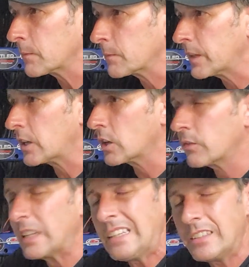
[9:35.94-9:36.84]
They could
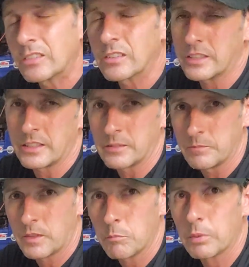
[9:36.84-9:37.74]
have easily
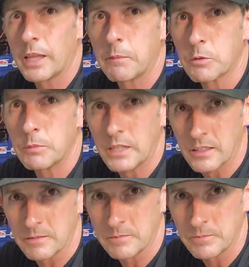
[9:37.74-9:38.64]
blamed me
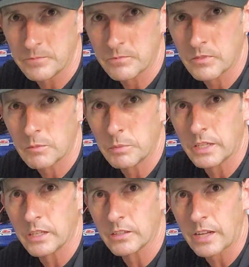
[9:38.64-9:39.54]

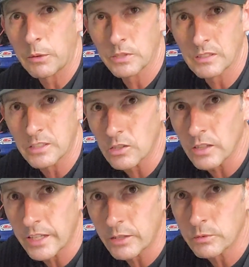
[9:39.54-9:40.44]
because I was a little
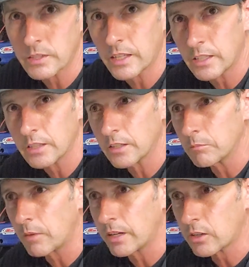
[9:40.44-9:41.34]
late with getting
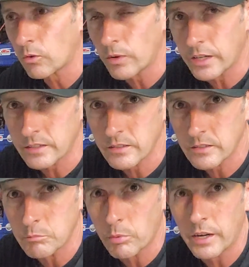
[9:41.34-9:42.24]
them my correct
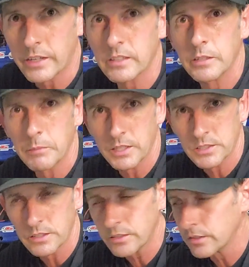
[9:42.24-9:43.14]
brake
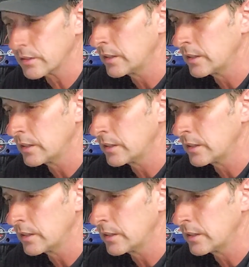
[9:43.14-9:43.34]
dimensions.